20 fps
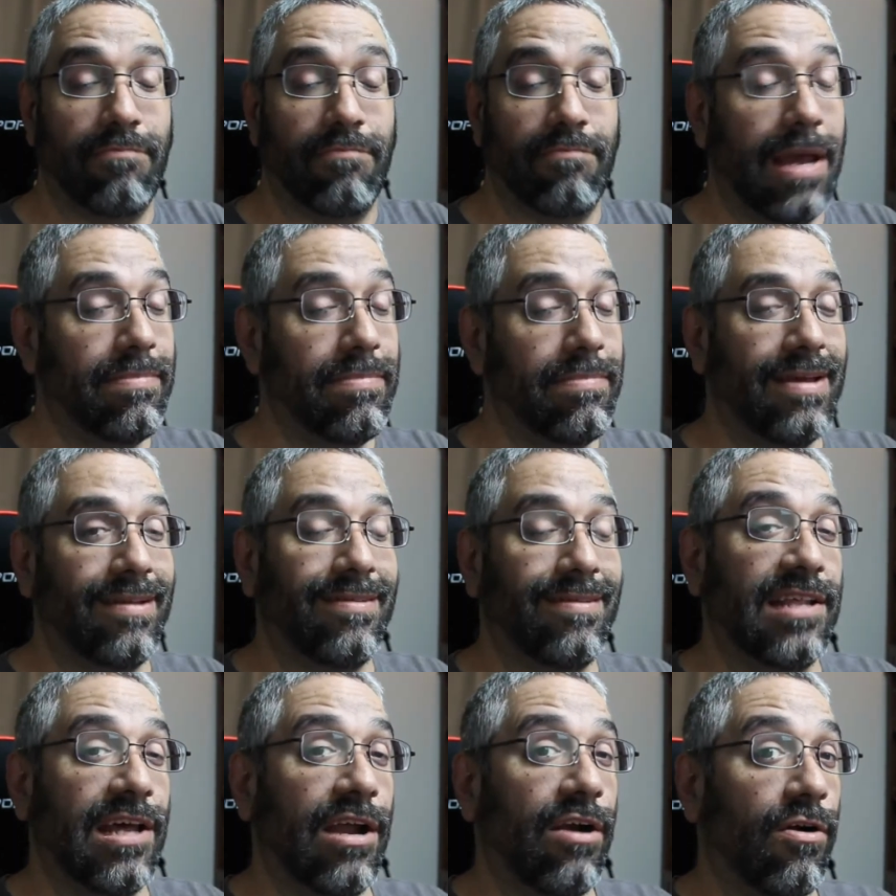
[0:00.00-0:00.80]
Maybe it's
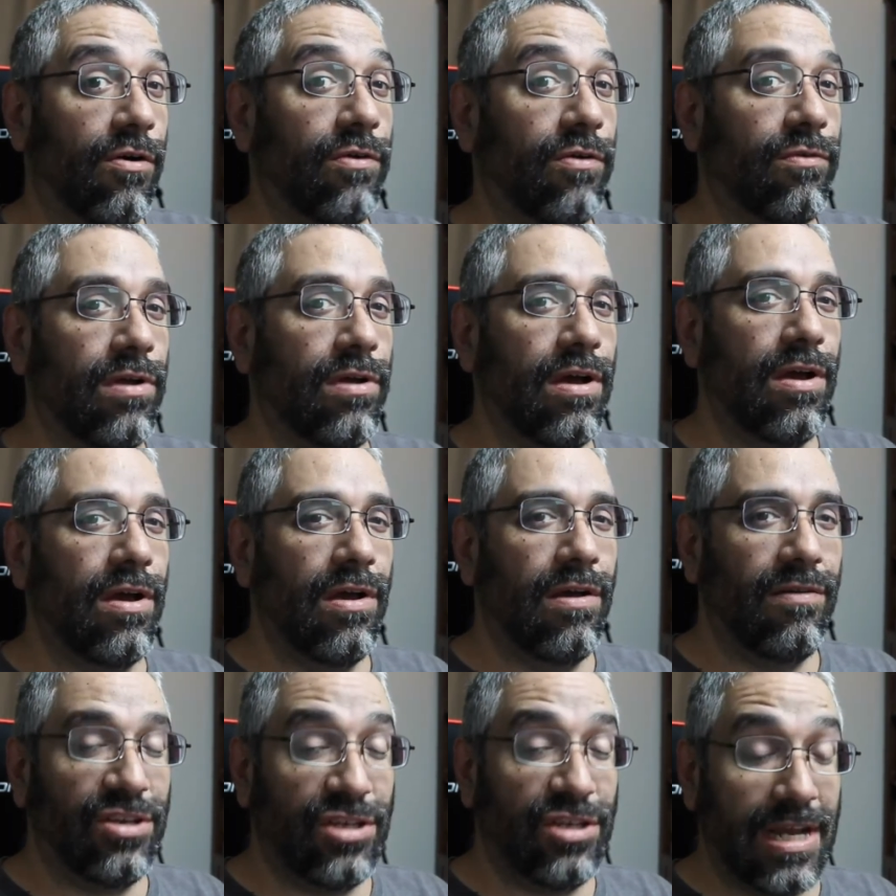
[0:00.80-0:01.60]
their own
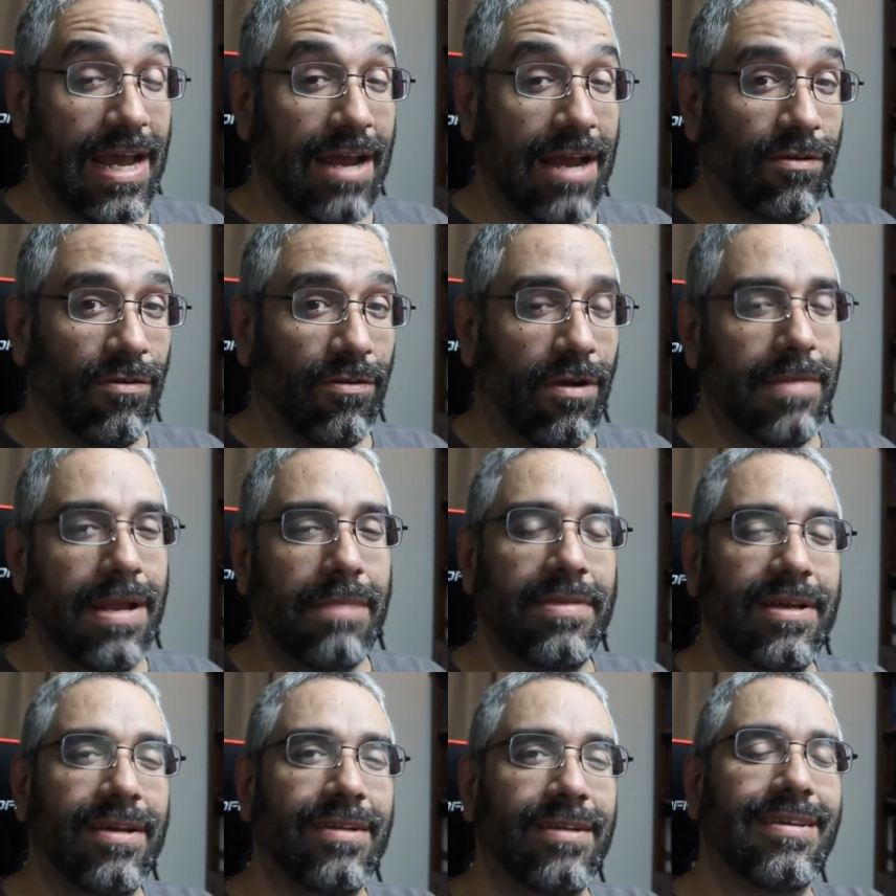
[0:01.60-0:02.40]
channel or
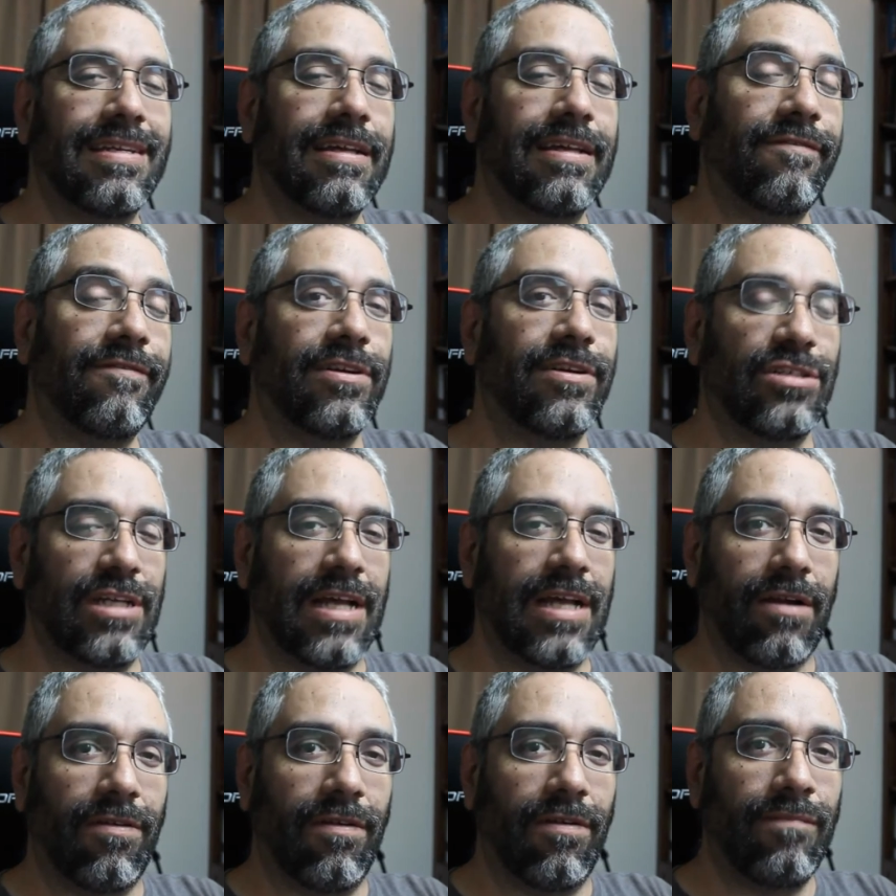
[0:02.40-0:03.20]
maybe it's a different
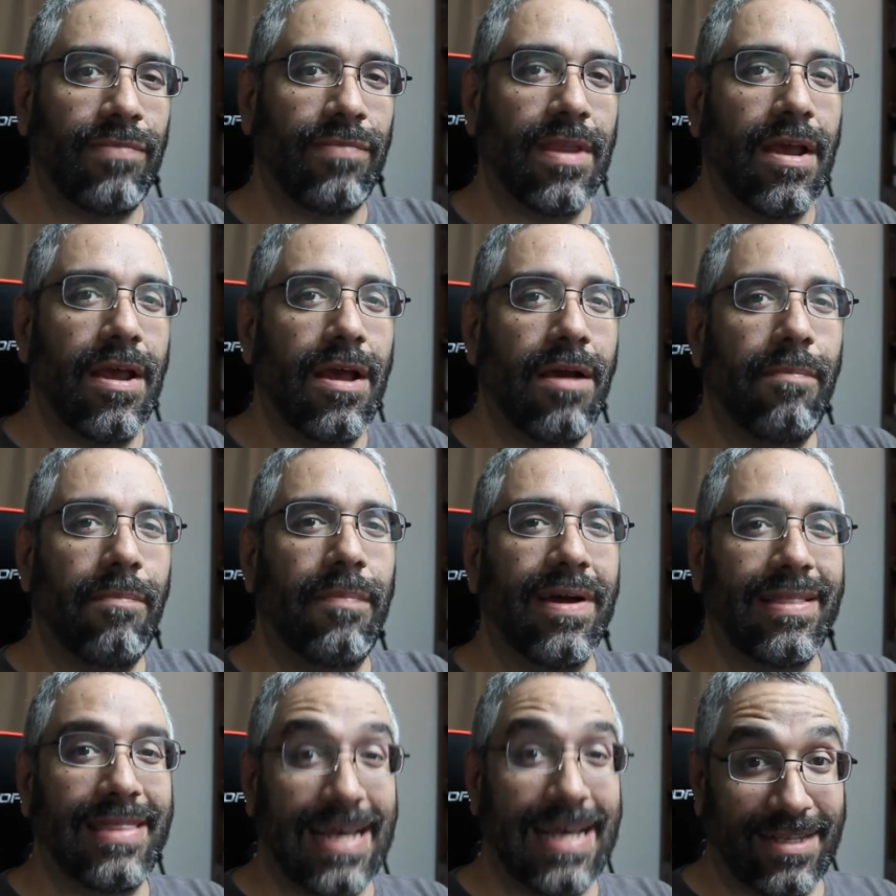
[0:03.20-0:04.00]
channel,
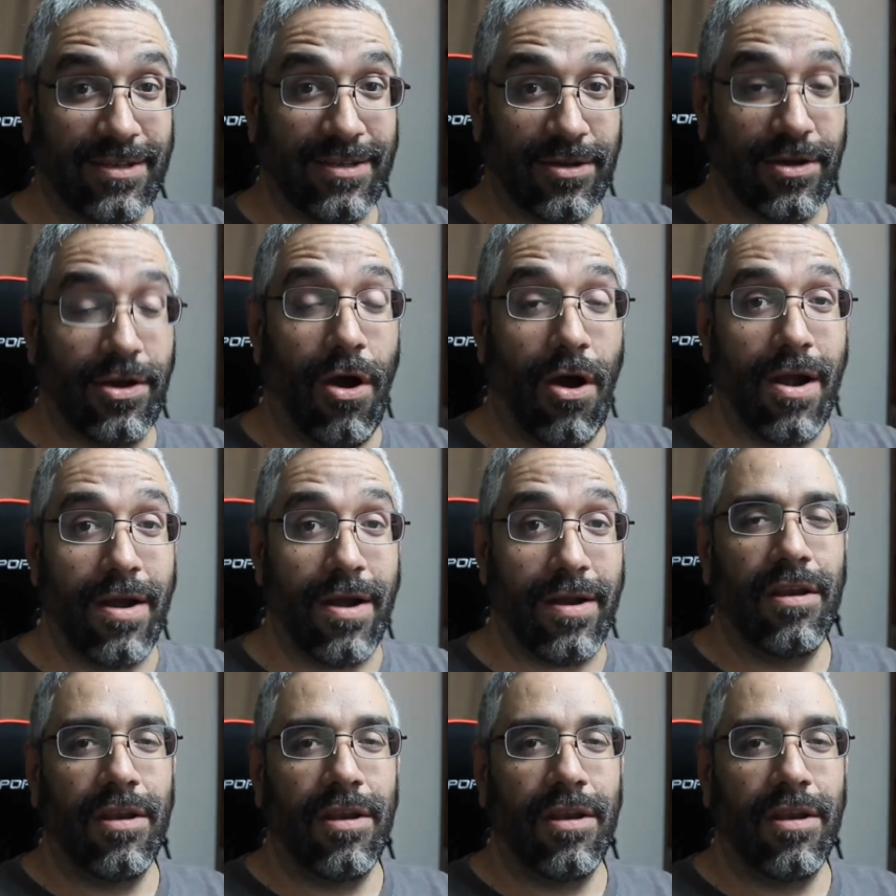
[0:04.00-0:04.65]
but that's a card.